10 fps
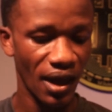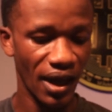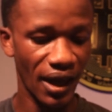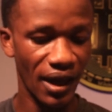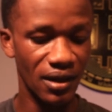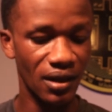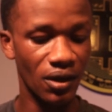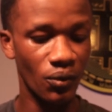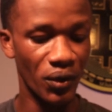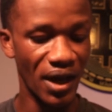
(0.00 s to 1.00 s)

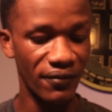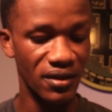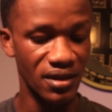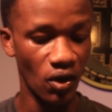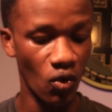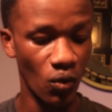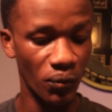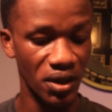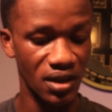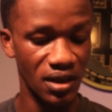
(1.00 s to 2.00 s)
And we have the second one,
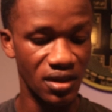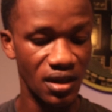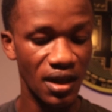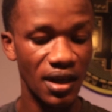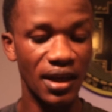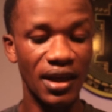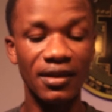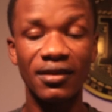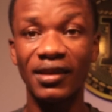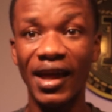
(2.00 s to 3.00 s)
which is
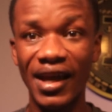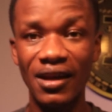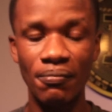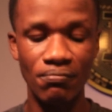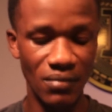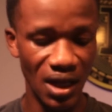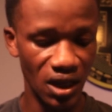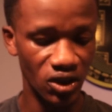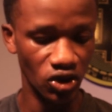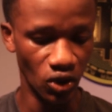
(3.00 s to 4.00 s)
a $10 million.